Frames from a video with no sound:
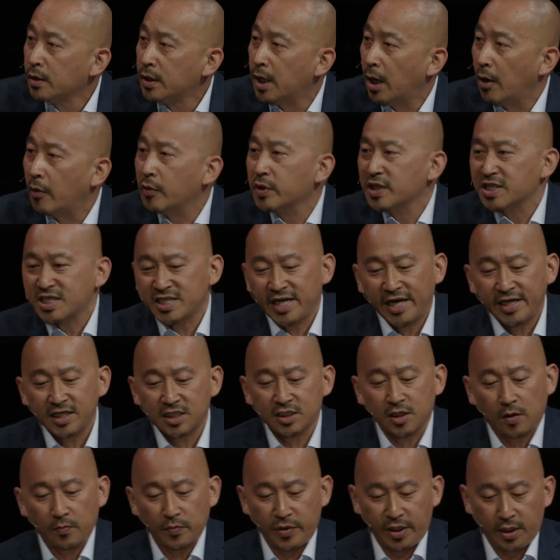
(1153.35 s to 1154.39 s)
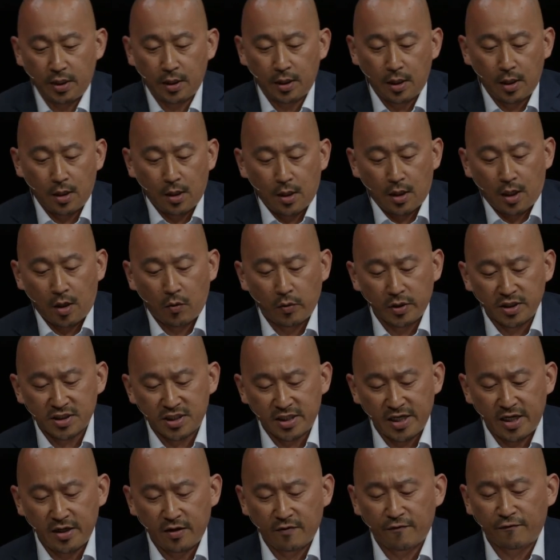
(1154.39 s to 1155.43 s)
Now, I want to say something. I want to
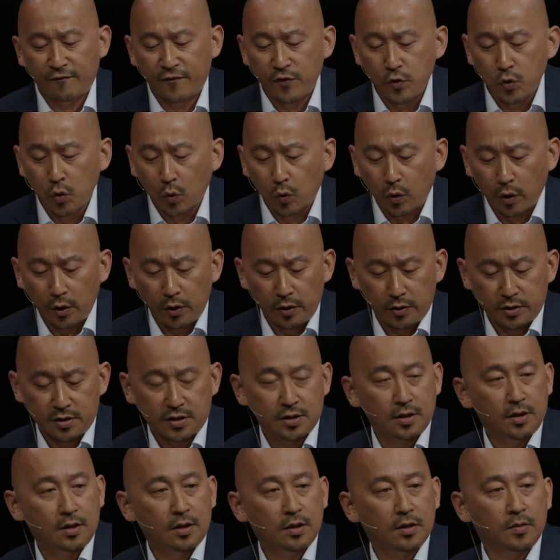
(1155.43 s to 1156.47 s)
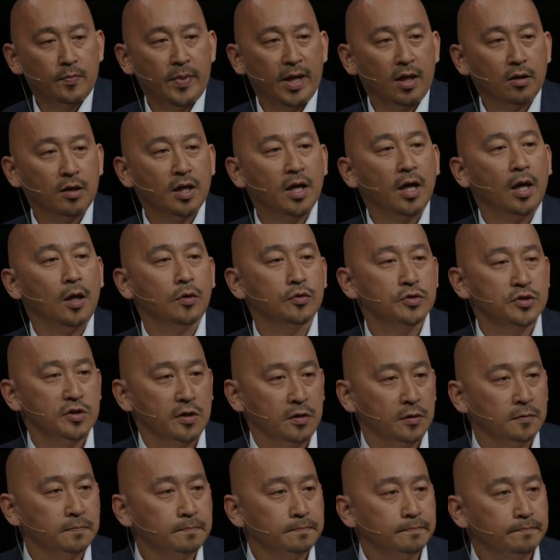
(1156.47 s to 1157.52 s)
say a few words about
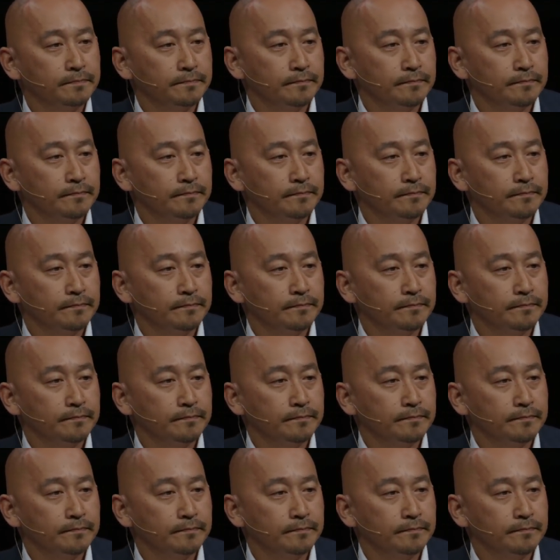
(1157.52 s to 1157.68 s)
culture.